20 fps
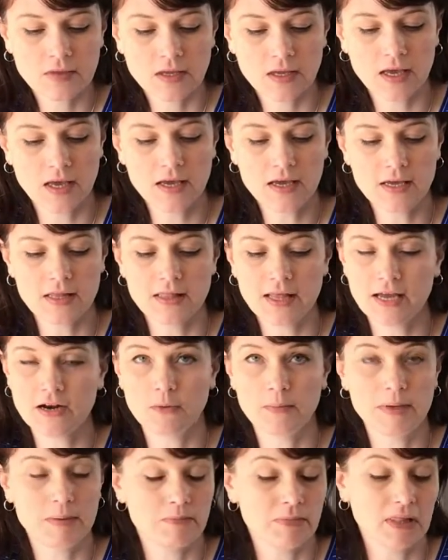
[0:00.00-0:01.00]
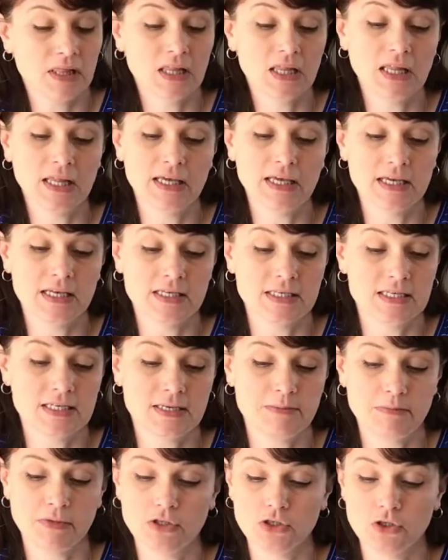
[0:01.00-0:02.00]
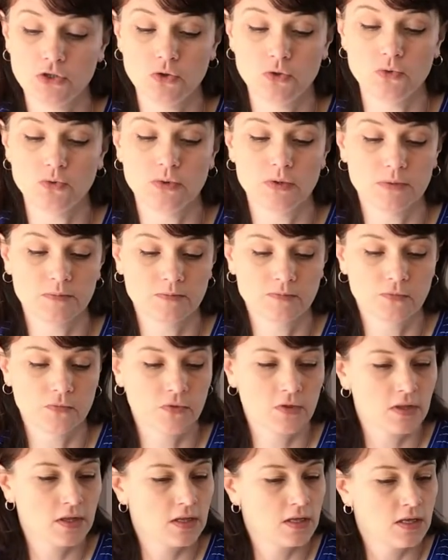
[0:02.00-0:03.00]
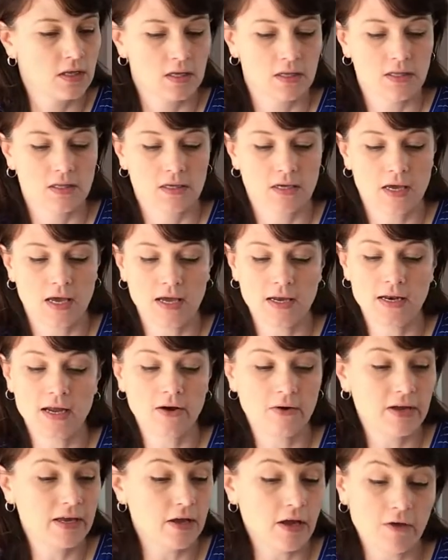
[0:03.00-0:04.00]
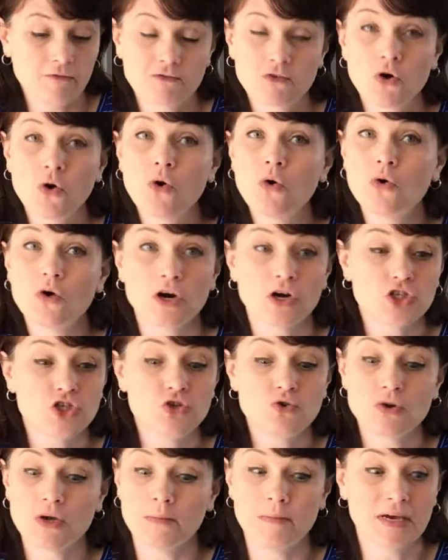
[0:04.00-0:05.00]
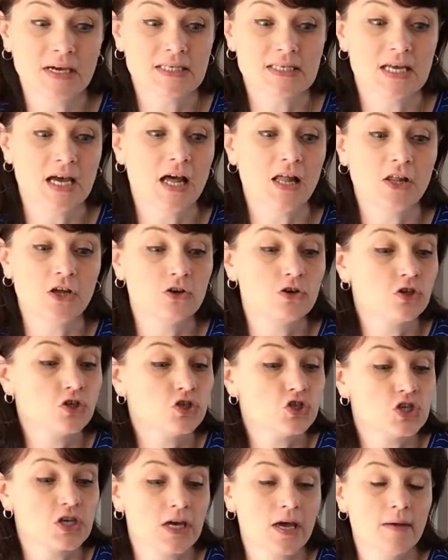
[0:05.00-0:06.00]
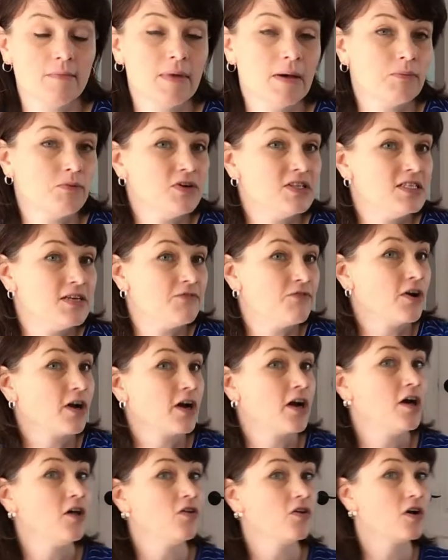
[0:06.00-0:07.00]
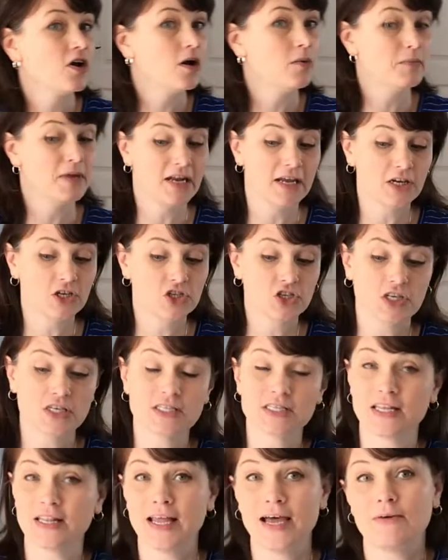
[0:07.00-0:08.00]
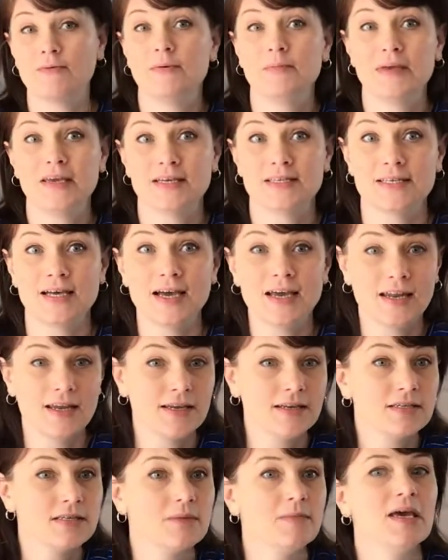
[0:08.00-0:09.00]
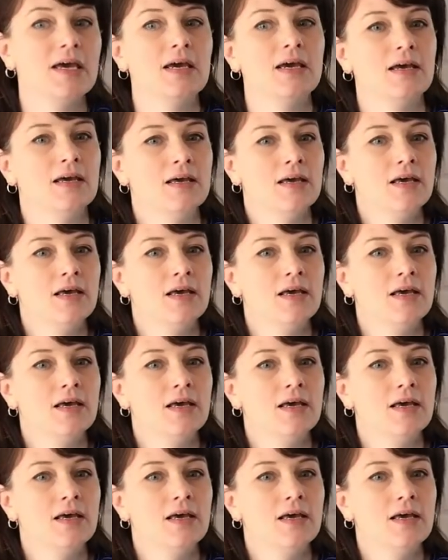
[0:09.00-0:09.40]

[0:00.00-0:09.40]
Okay, and that'll be plenty blue. Okay, now of course you can mix colors to come up with different color combinations, and that would be exciting to make,